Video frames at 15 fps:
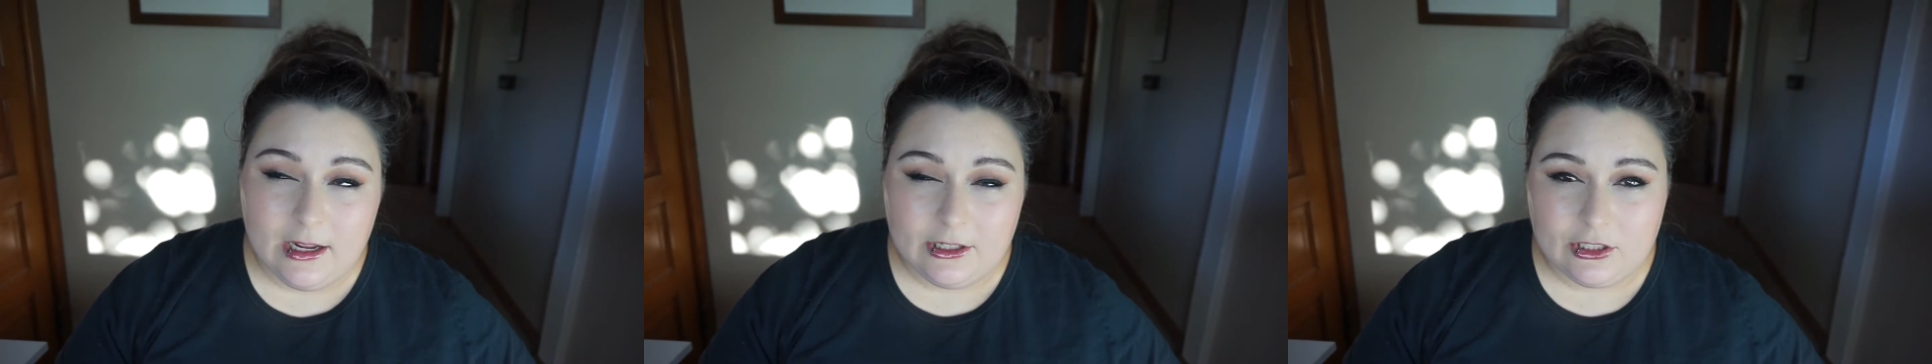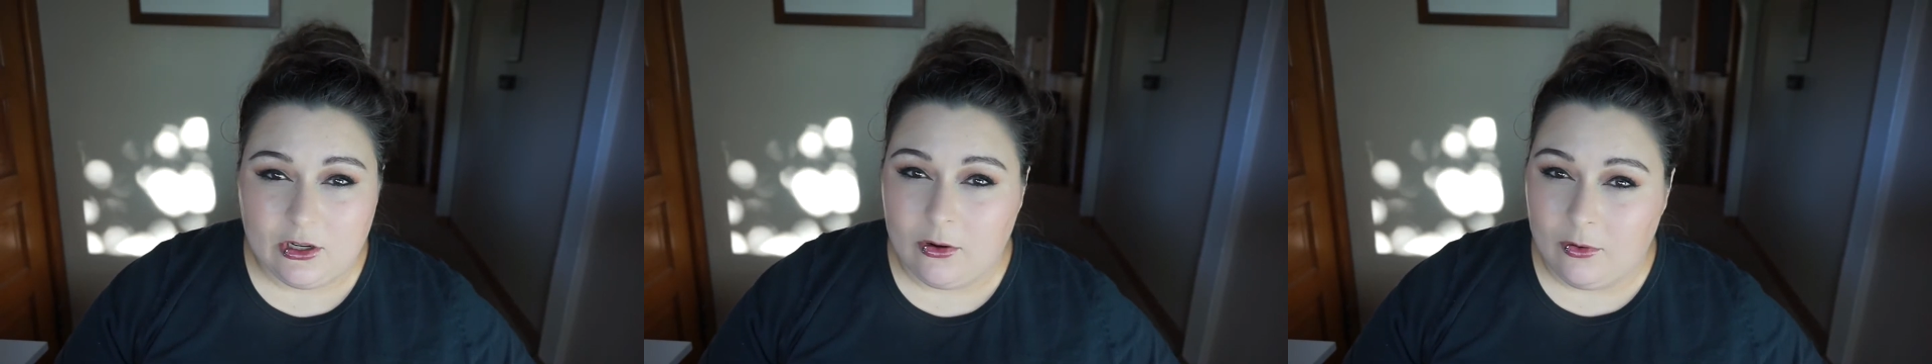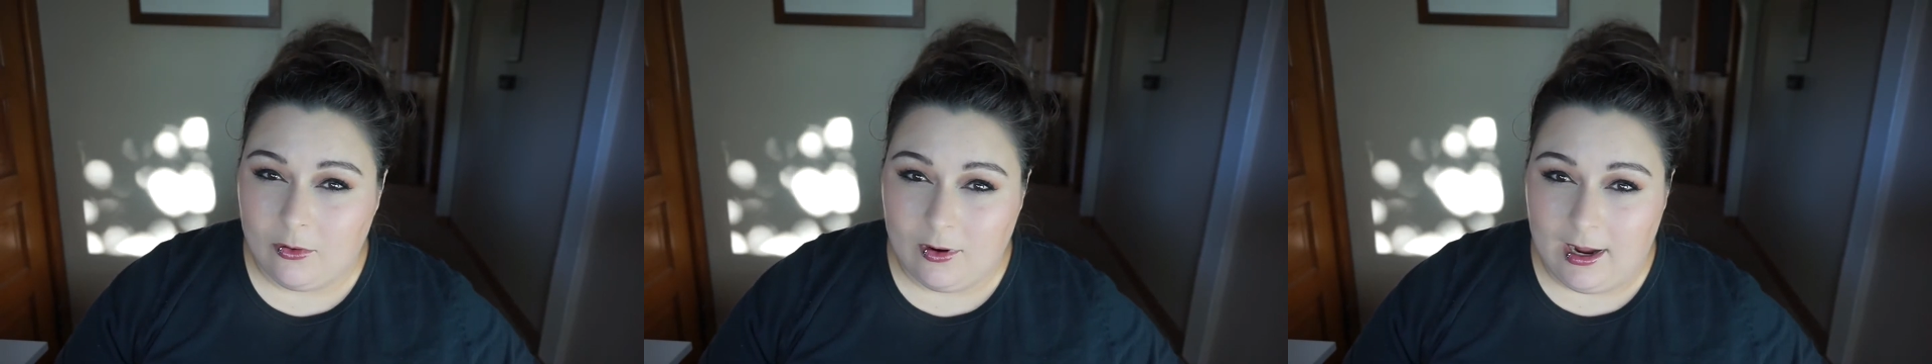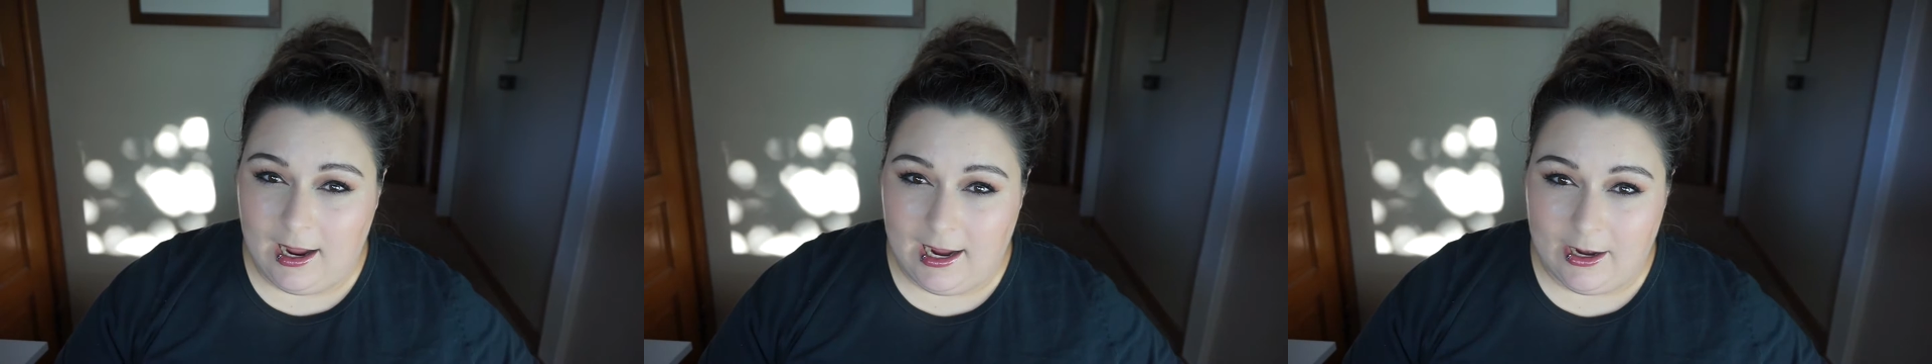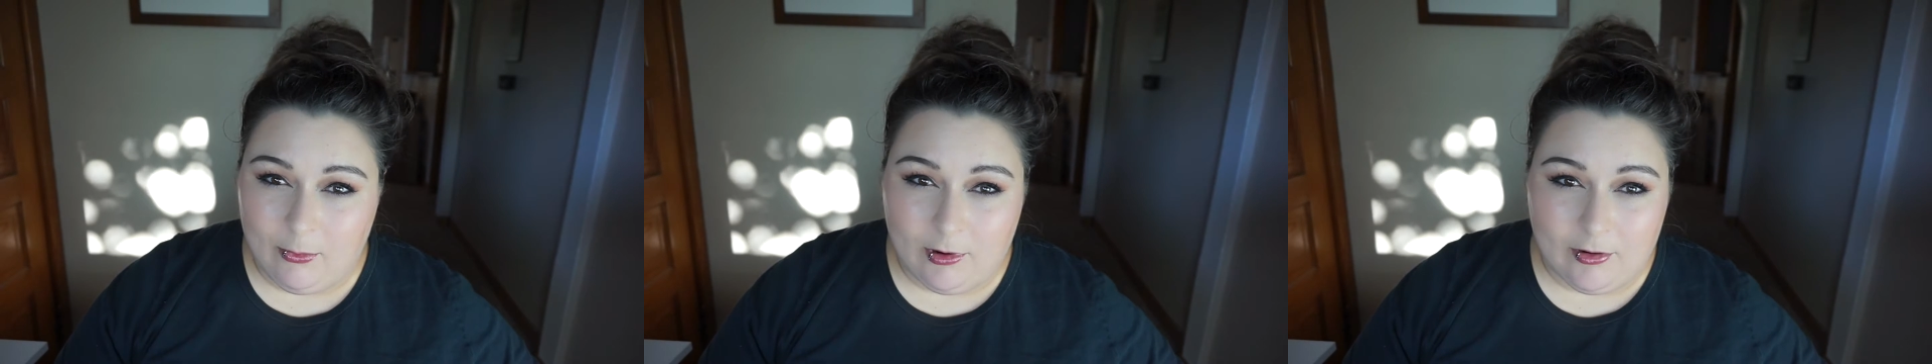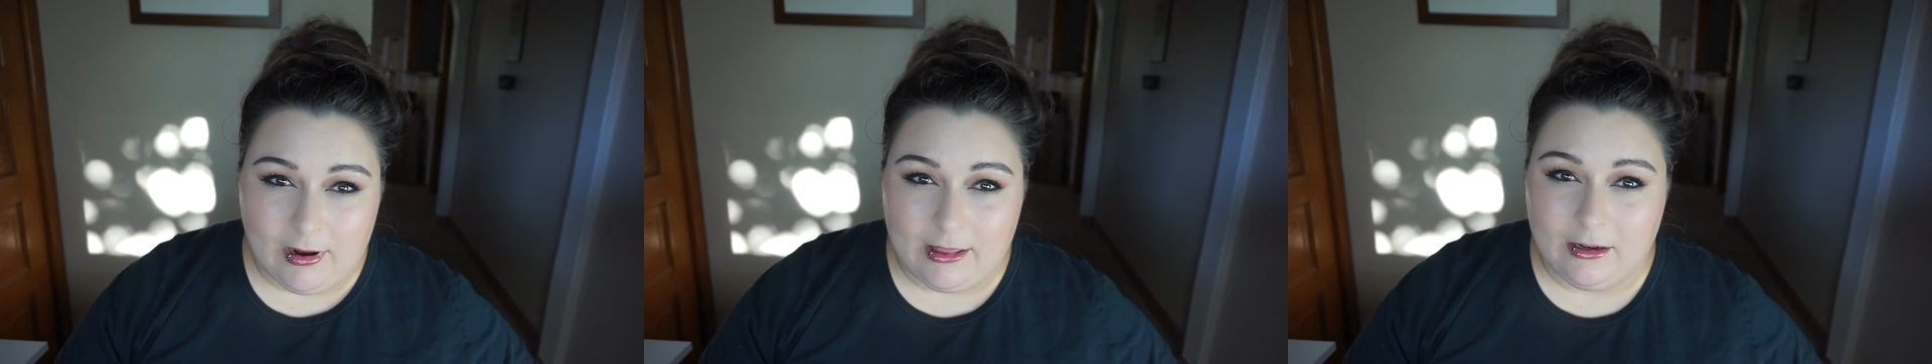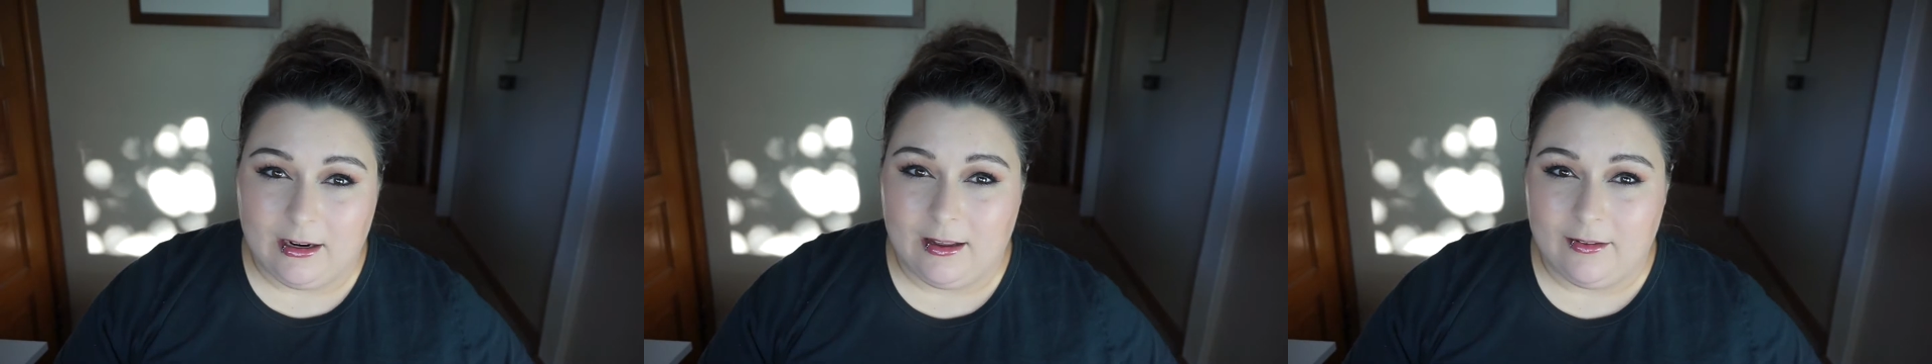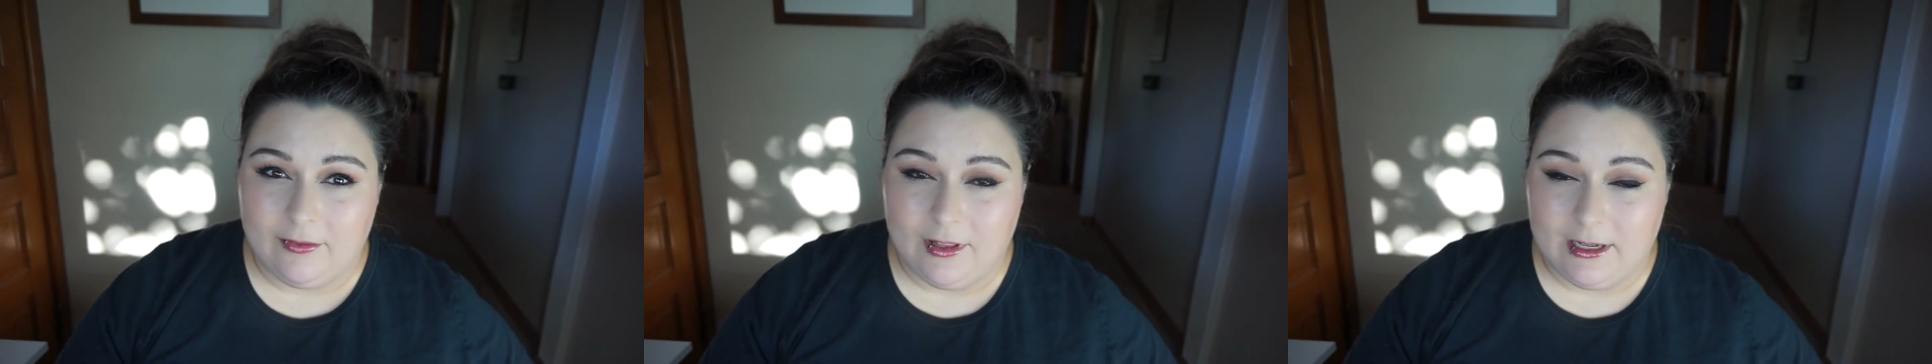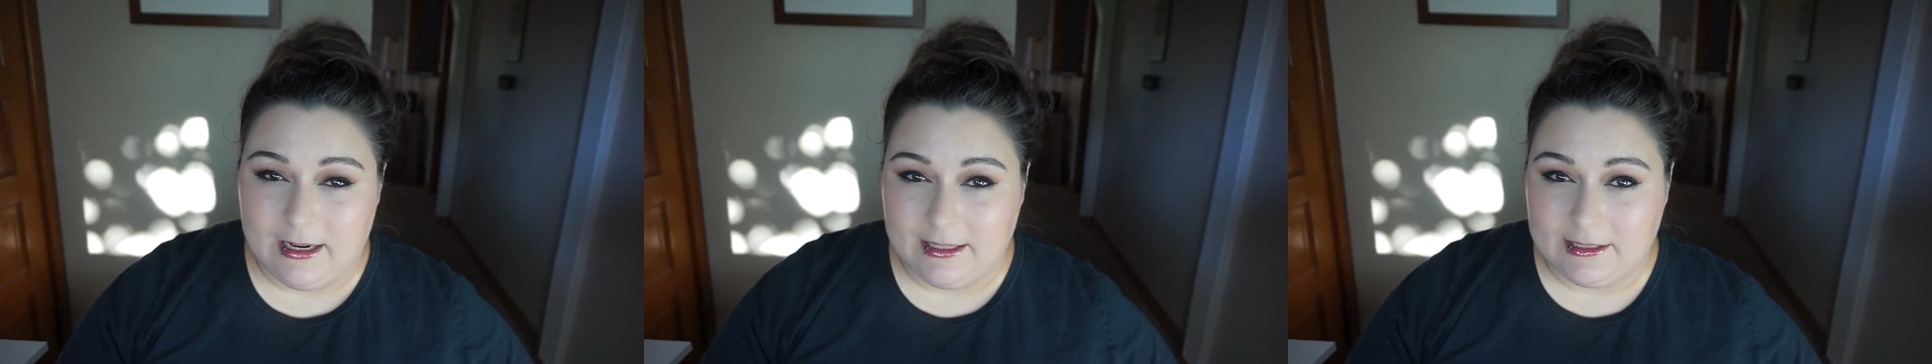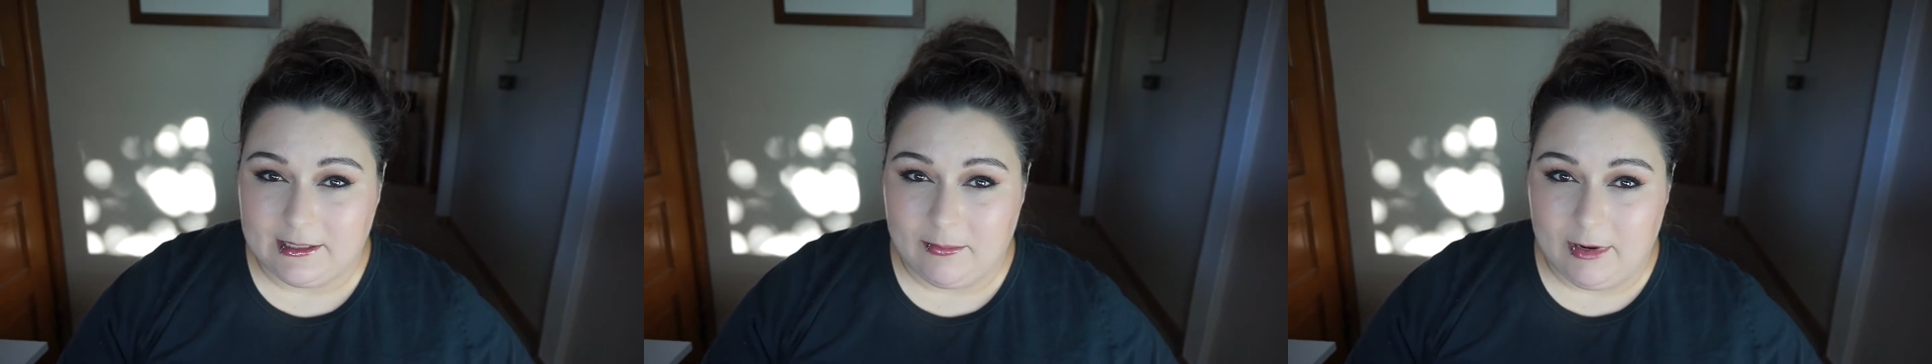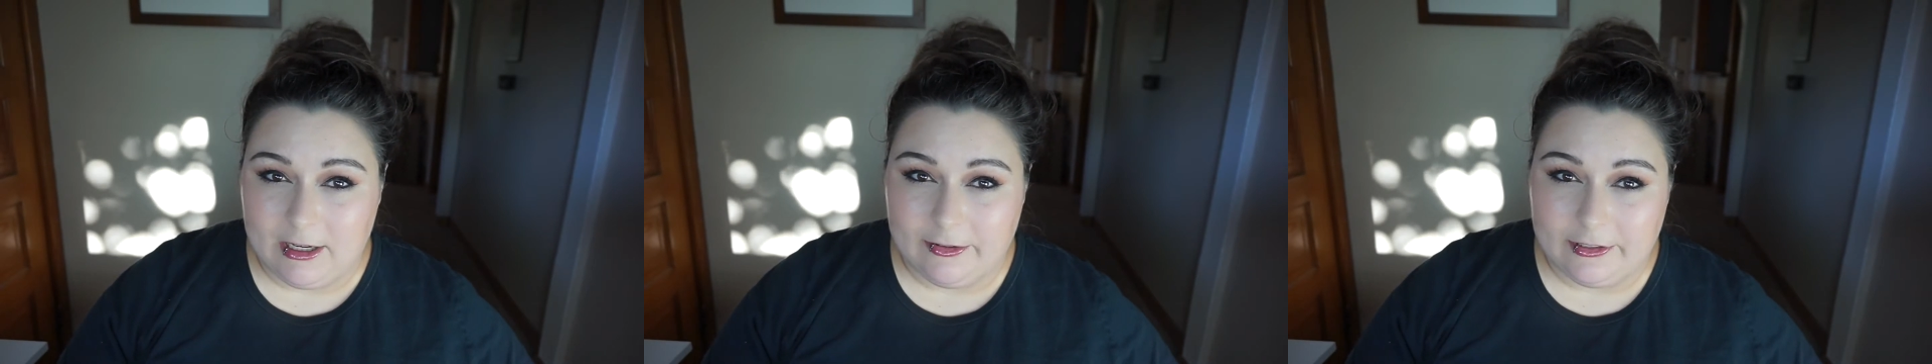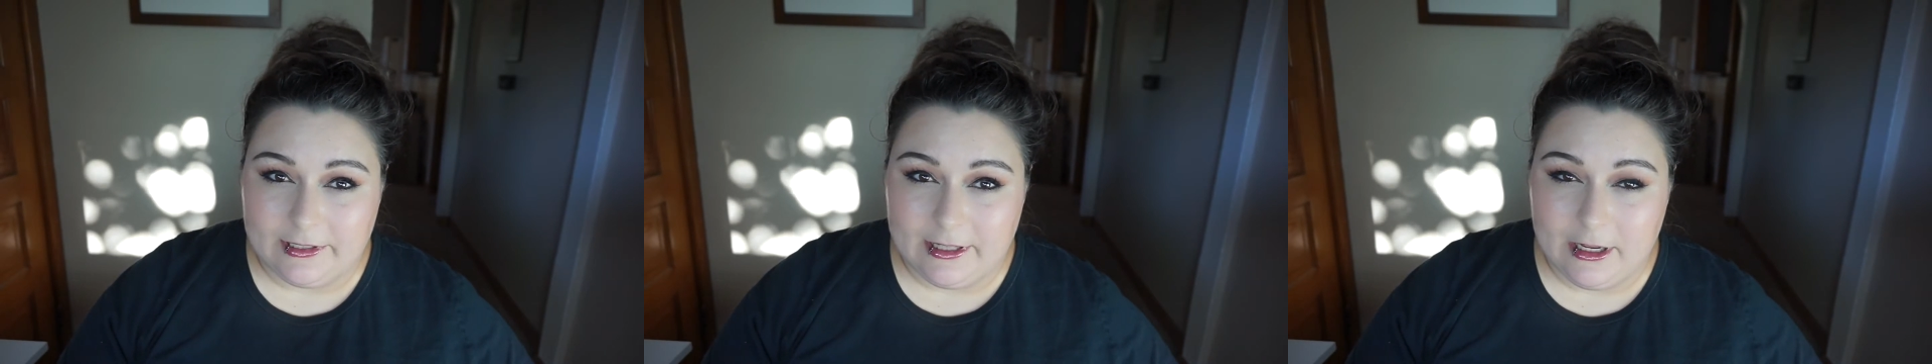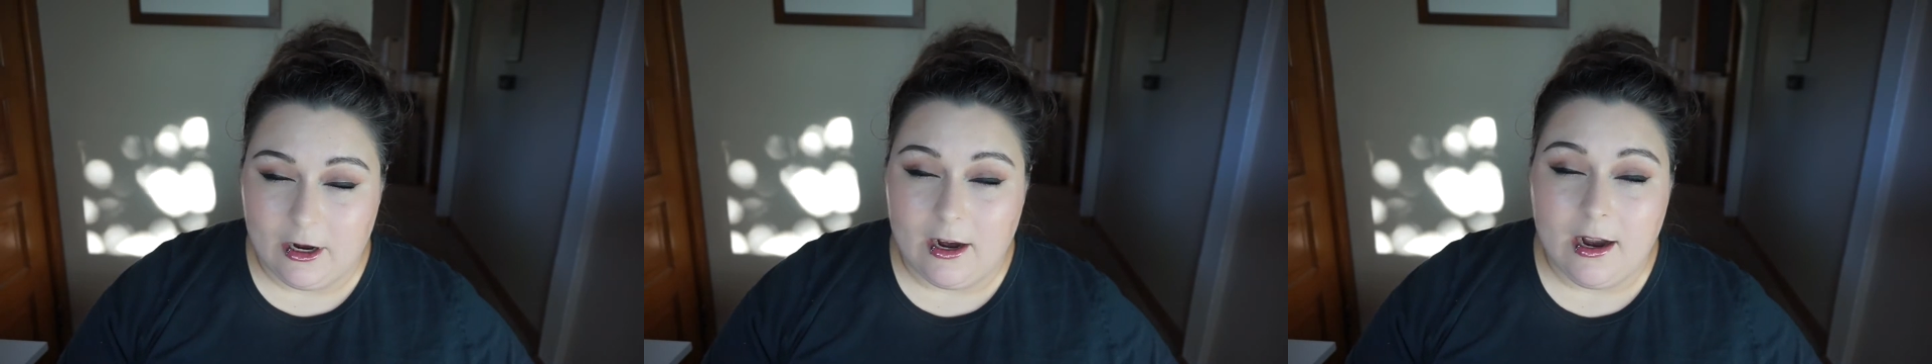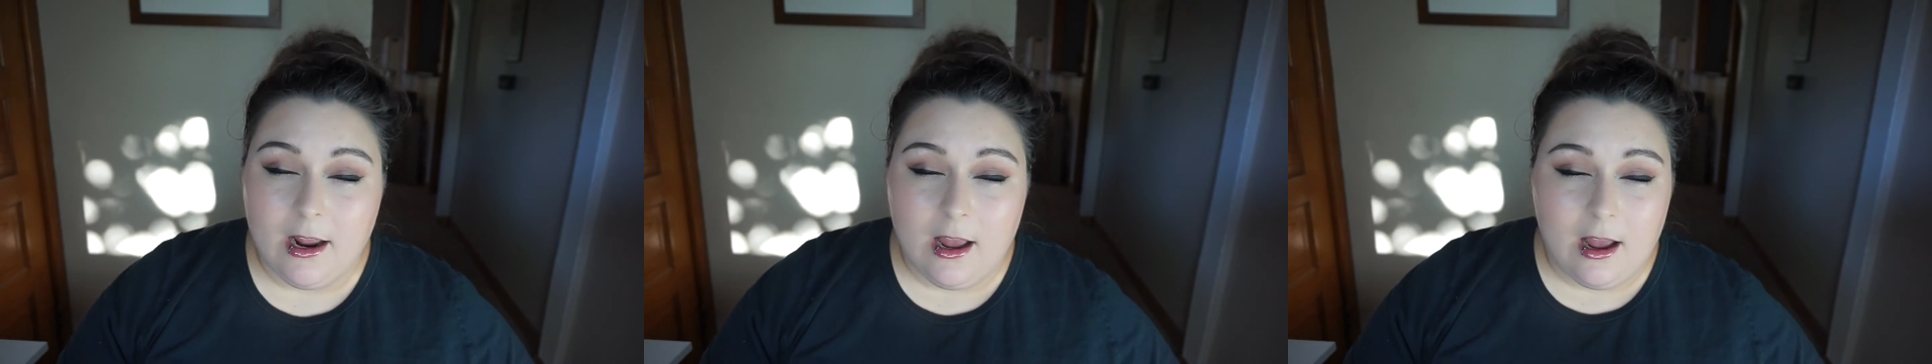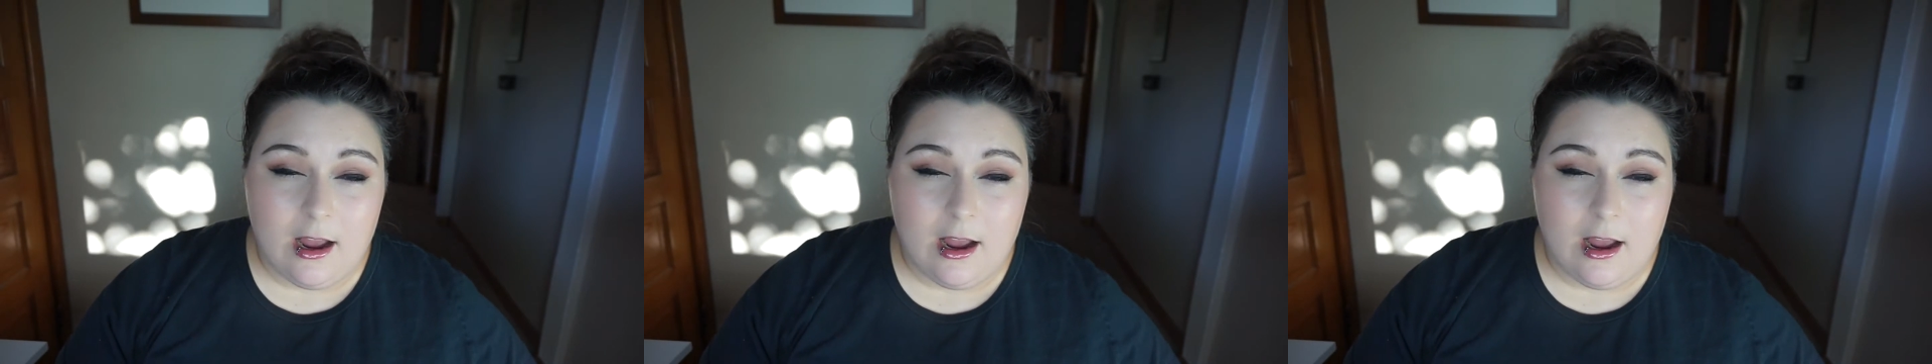so I would rather have the diced tomatoes in there.